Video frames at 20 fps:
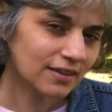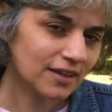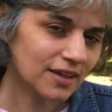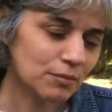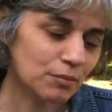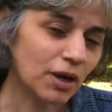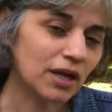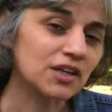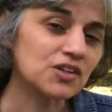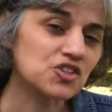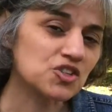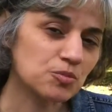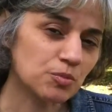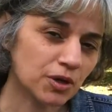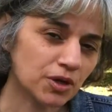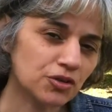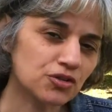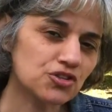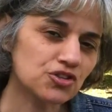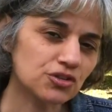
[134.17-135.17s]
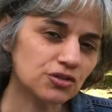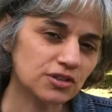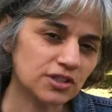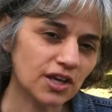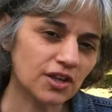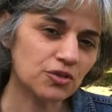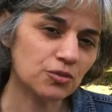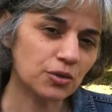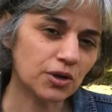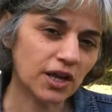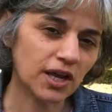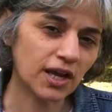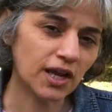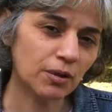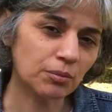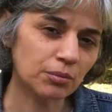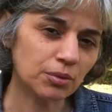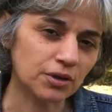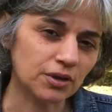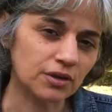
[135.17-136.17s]
He meant a spiritual death would
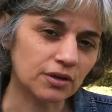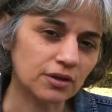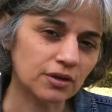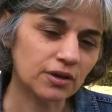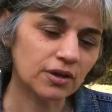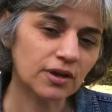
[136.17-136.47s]
happen.